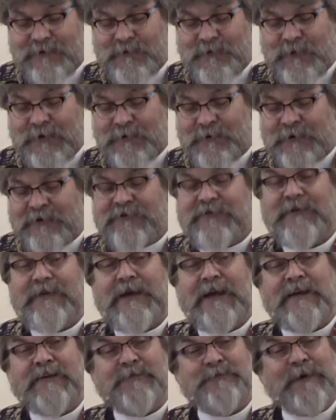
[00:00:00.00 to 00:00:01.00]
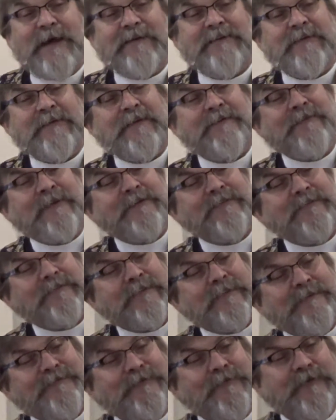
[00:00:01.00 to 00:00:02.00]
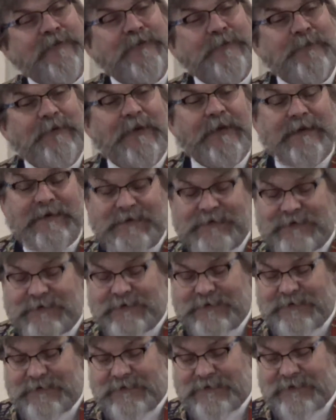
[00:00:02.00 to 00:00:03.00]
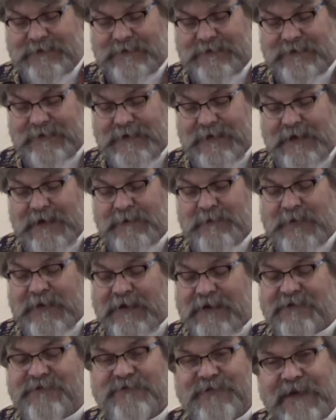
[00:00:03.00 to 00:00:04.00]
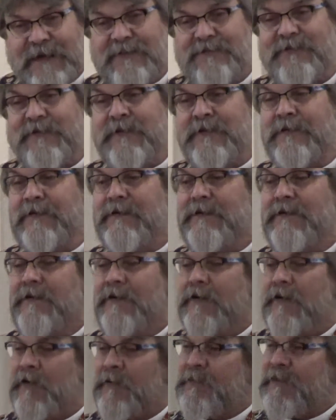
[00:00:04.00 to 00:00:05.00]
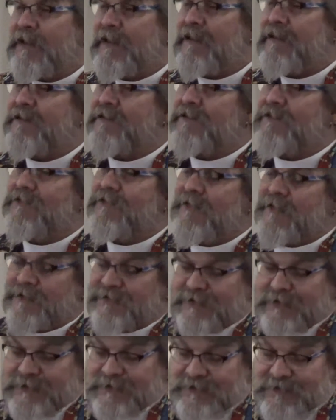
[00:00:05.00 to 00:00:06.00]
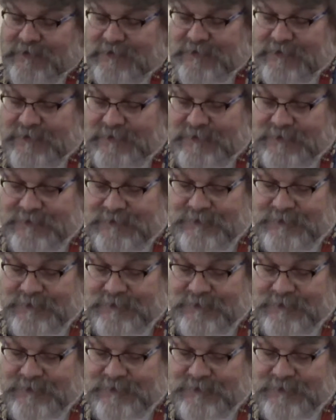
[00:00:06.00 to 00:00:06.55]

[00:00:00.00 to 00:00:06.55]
what was expected of us in the first place. Being faithful, obedient servants.